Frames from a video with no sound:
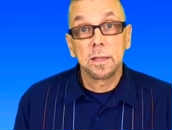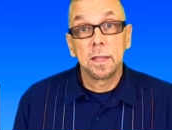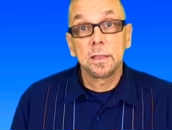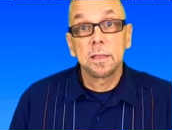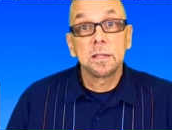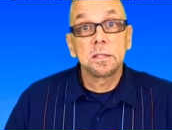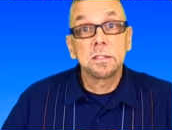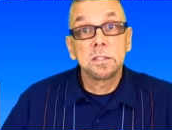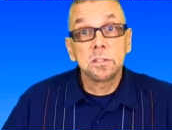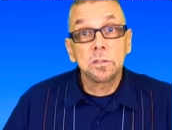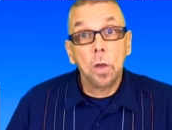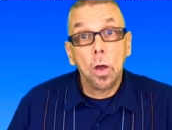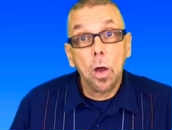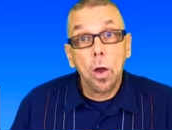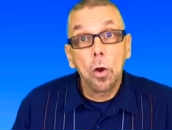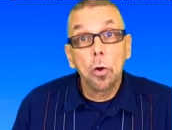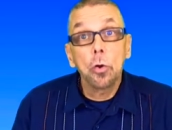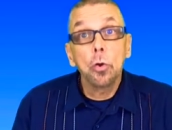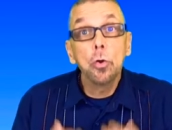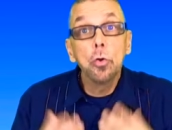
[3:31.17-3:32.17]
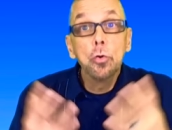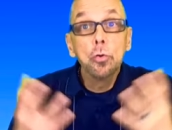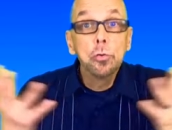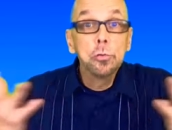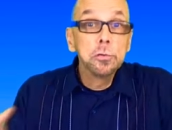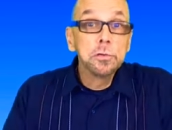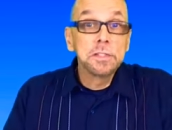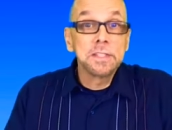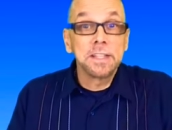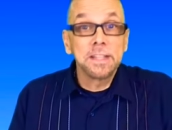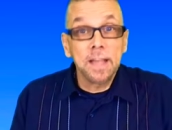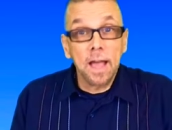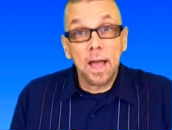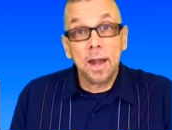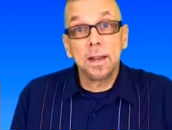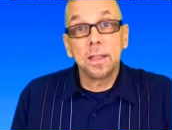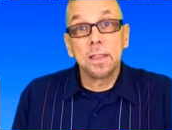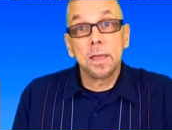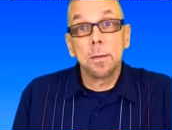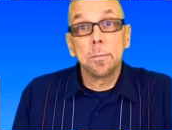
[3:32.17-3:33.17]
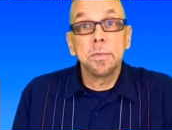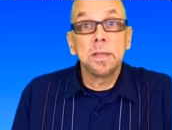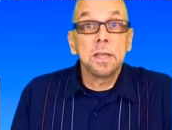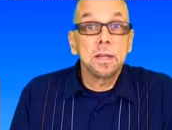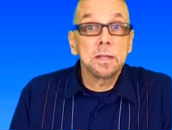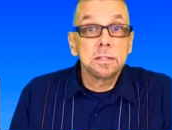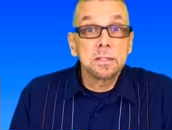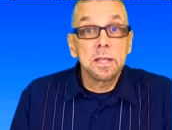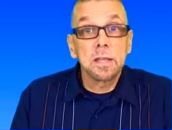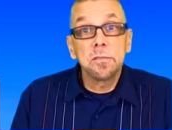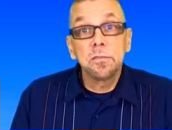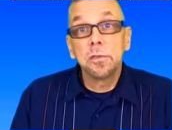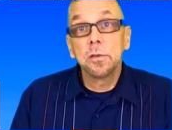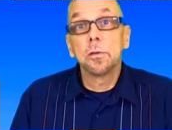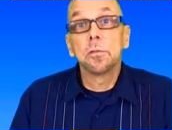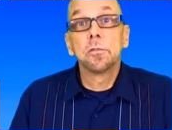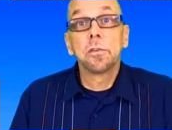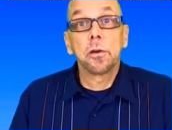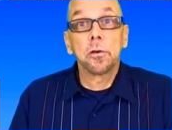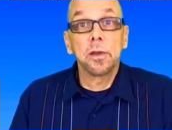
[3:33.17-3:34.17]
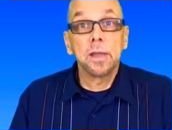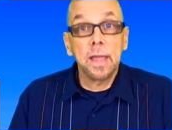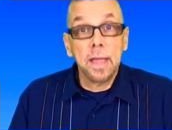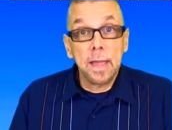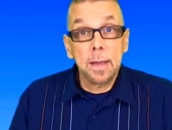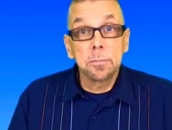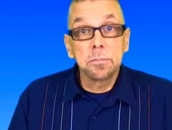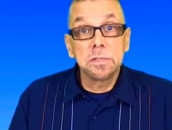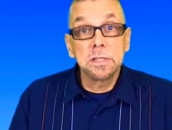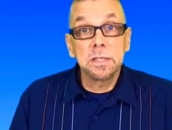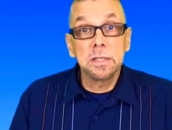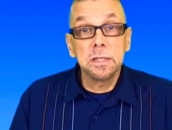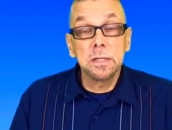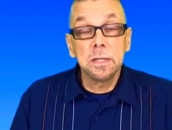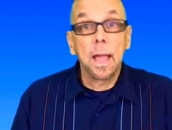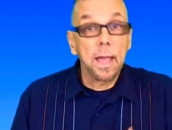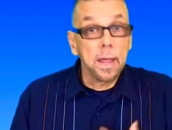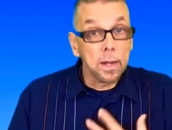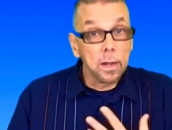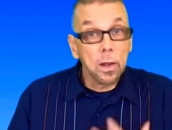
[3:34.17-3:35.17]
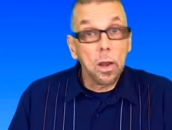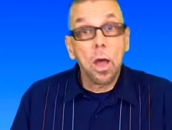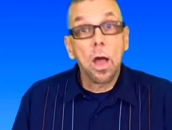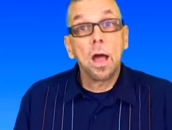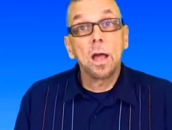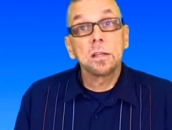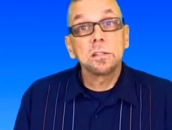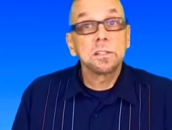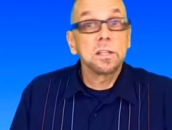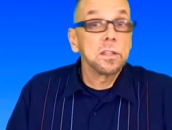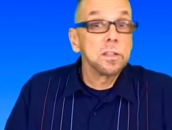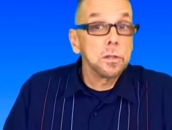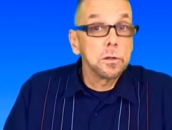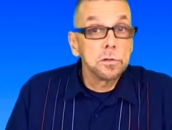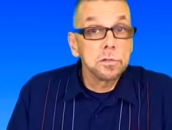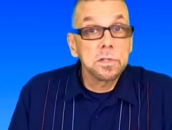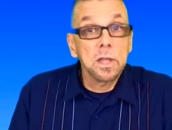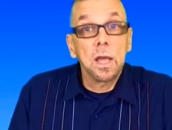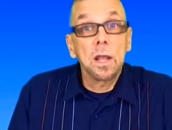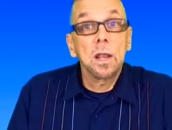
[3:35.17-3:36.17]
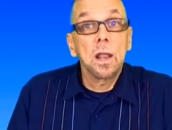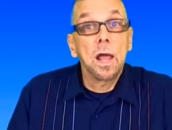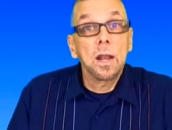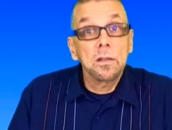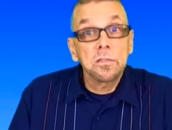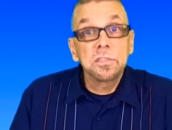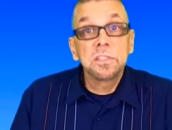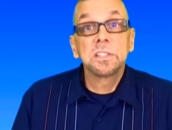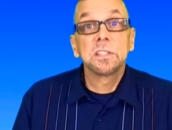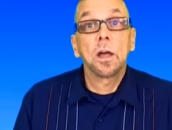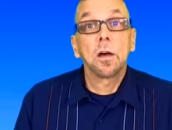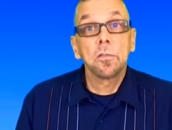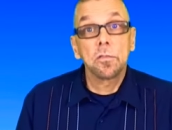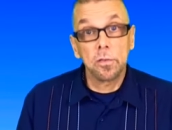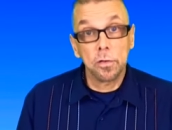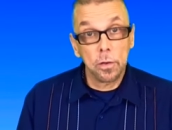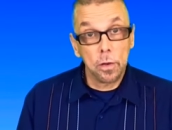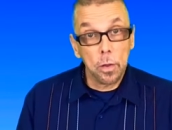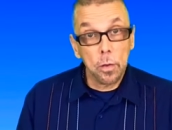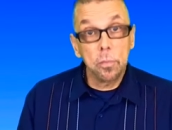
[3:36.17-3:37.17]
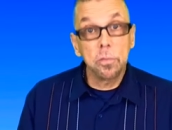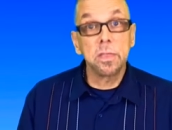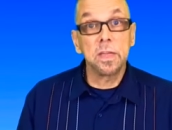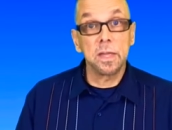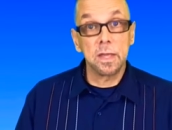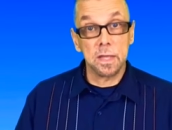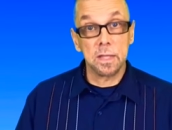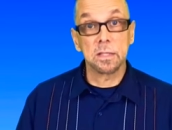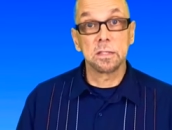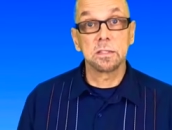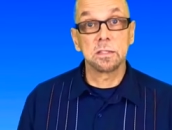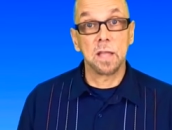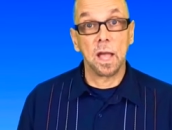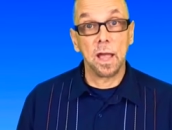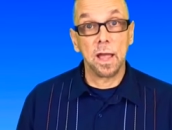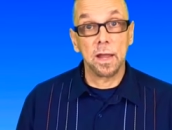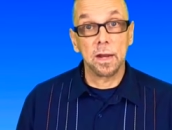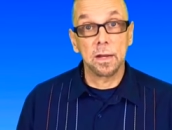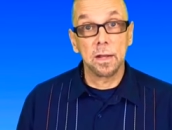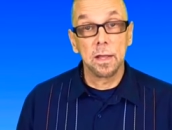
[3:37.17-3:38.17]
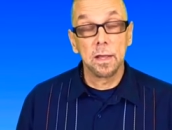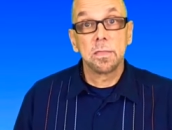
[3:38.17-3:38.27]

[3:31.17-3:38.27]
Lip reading: that this is all oozing out of them because they feel very empty and lost and there's a lot of self-loathing inside.